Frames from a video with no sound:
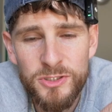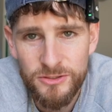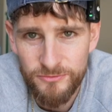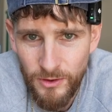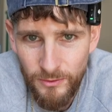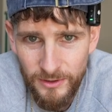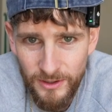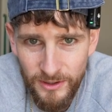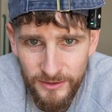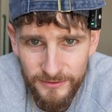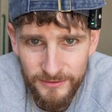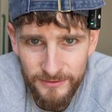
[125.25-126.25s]
scroll
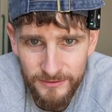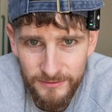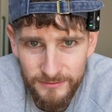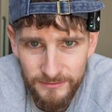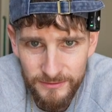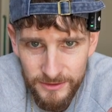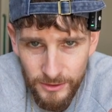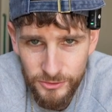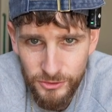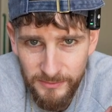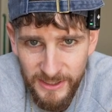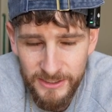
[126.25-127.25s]
on
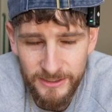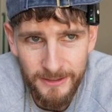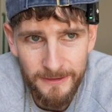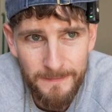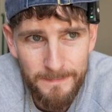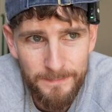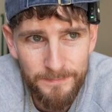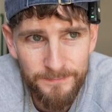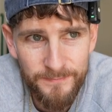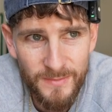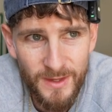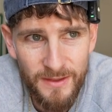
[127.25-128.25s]
social media,
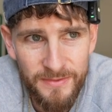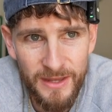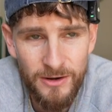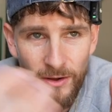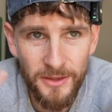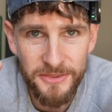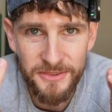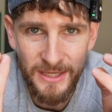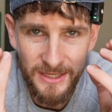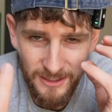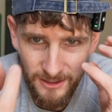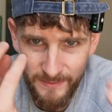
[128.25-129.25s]
they're not
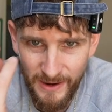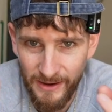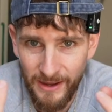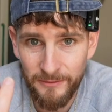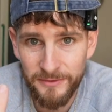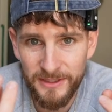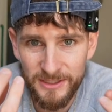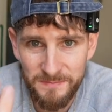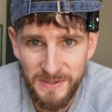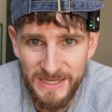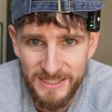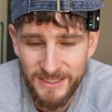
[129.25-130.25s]
thinking about how things
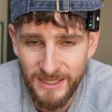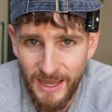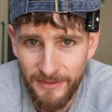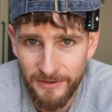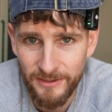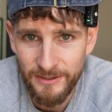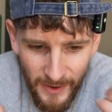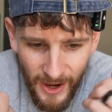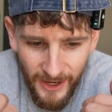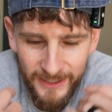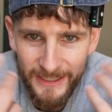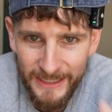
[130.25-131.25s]
piece together, but
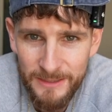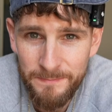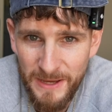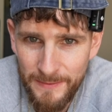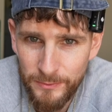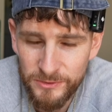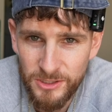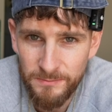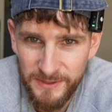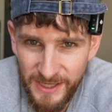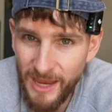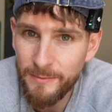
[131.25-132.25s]
I need people to
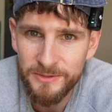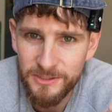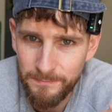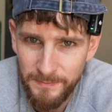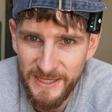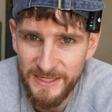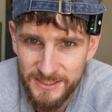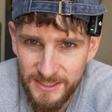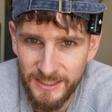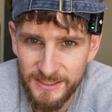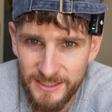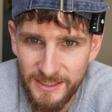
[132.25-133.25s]
be able to piece
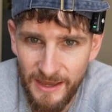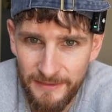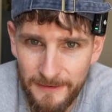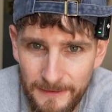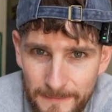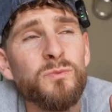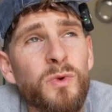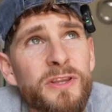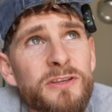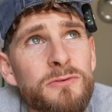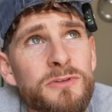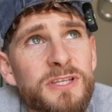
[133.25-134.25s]
things together. When
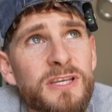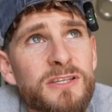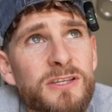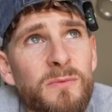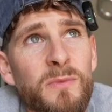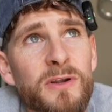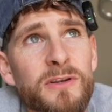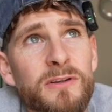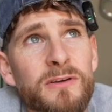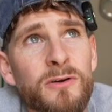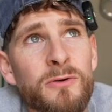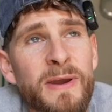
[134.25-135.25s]
you see someone
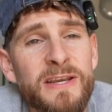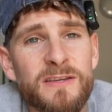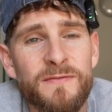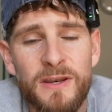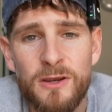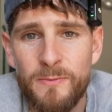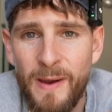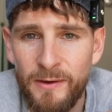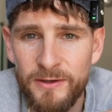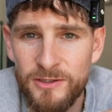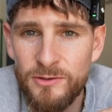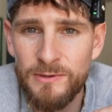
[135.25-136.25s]
who makes a video about
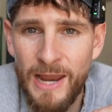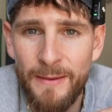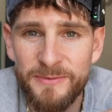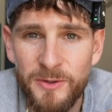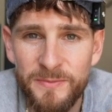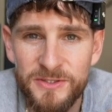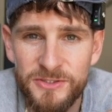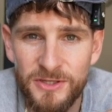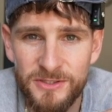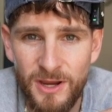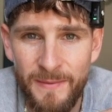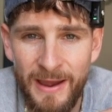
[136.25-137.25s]
a new laptop that's
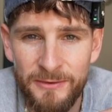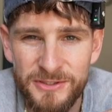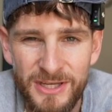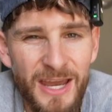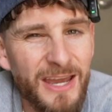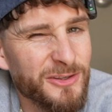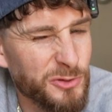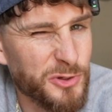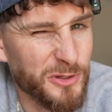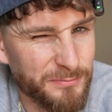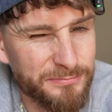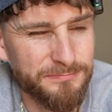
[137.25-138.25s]
just come out, you
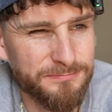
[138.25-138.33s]
could